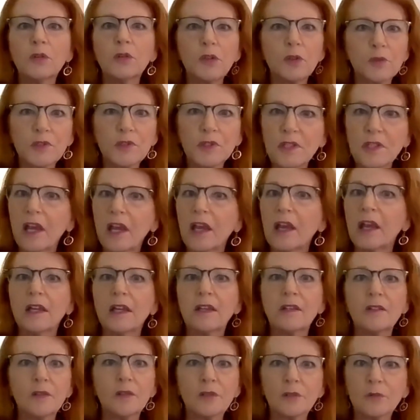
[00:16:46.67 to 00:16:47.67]
your
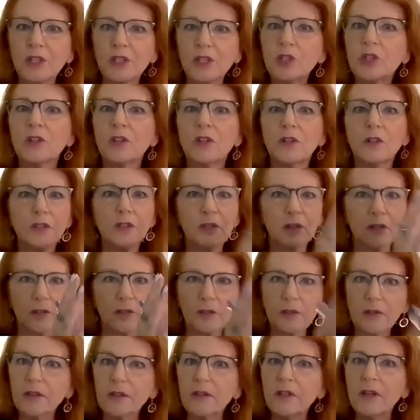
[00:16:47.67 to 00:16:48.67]
state, your regional,
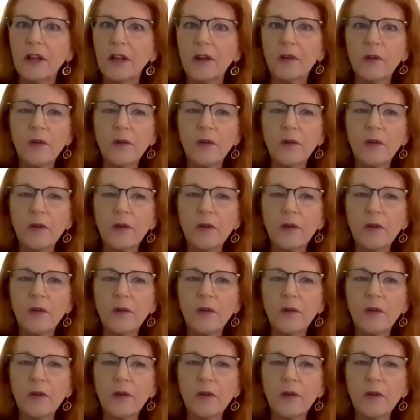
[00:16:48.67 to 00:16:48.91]
your